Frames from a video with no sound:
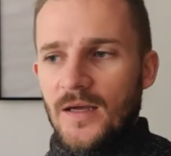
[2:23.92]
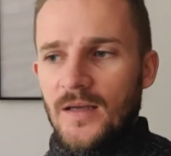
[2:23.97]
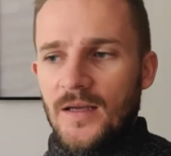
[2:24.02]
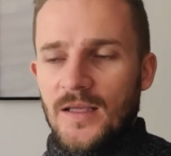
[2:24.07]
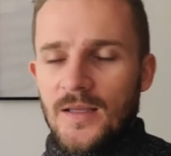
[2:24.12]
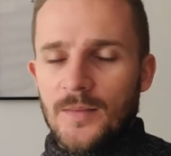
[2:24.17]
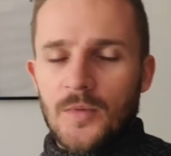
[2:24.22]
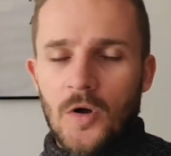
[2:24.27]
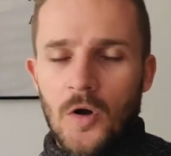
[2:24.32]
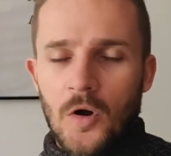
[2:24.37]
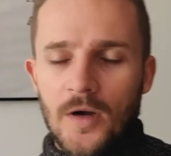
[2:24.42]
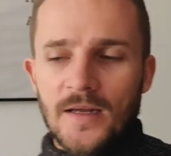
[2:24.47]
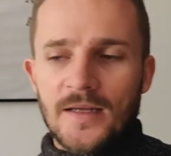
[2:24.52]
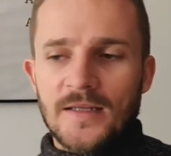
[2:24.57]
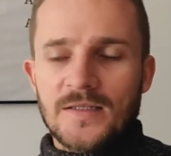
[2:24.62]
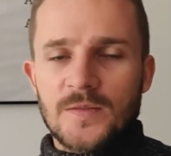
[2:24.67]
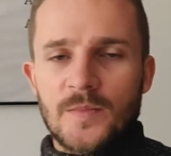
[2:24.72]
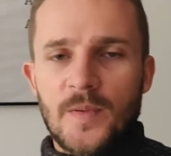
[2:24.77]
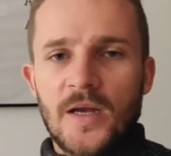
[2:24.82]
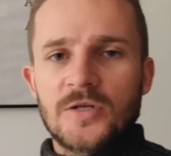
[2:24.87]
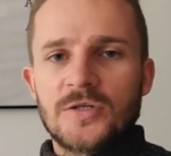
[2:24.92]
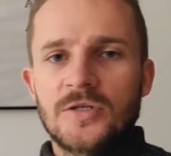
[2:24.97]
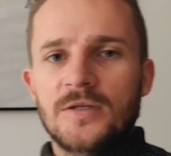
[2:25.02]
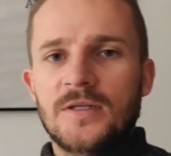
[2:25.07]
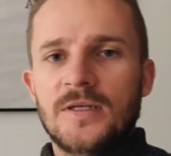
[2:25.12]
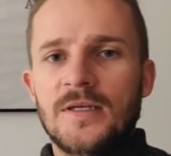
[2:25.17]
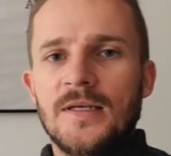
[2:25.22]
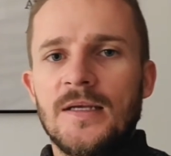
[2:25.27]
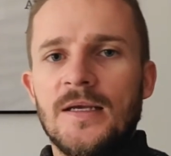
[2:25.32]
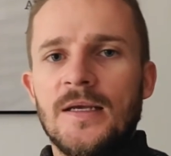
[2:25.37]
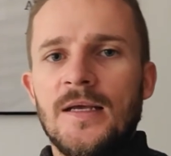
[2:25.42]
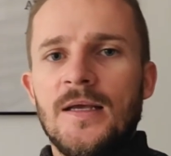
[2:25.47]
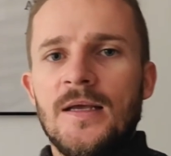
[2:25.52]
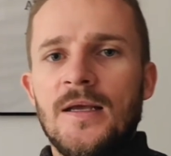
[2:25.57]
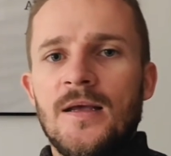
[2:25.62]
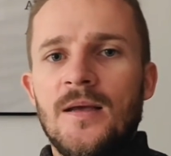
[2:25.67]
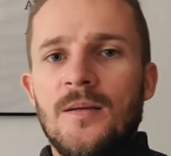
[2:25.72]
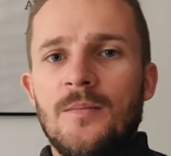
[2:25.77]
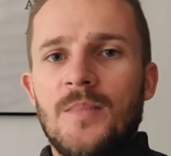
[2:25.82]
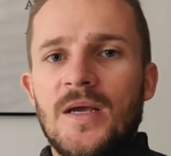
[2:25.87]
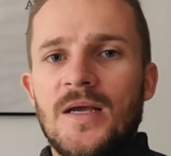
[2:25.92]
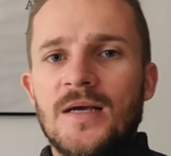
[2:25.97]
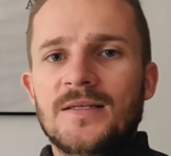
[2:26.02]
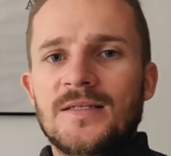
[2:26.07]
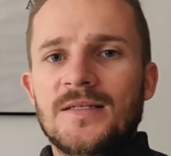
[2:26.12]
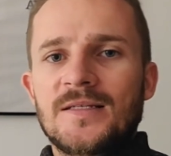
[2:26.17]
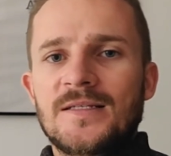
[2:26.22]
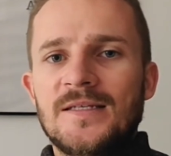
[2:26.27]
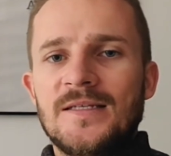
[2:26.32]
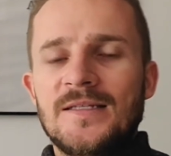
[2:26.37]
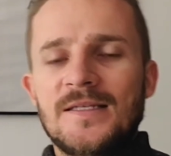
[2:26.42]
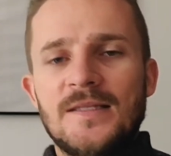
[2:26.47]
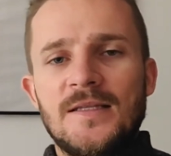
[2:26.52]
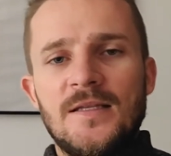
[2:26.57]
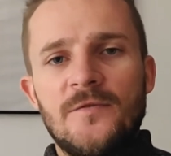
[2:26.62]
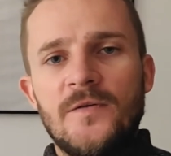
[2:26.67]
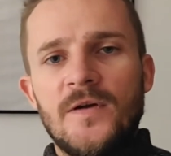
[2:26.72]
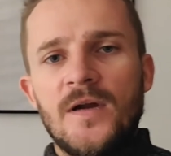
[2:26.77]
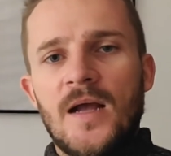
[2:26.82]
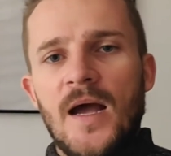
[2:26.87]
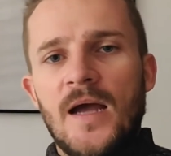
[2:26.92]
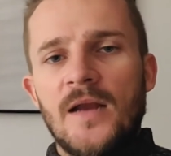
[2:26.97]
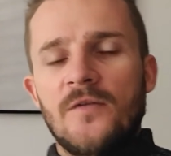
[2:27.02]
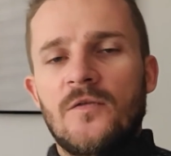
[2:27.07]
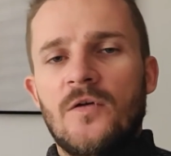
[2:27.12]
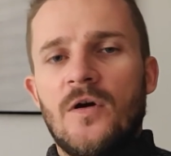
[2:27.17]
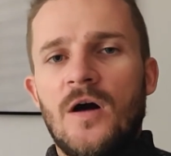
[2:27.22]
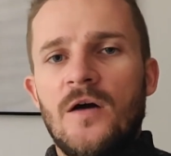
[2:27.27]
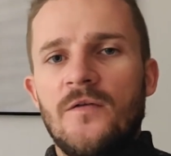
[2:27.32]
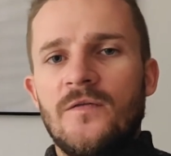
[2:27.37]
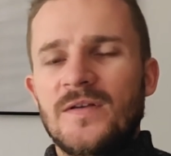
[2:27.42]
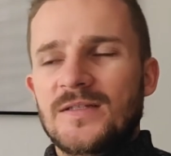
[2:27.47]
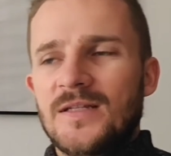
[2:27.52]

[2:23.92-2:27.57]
I keep calling it specialty because it's a different kind of coffee.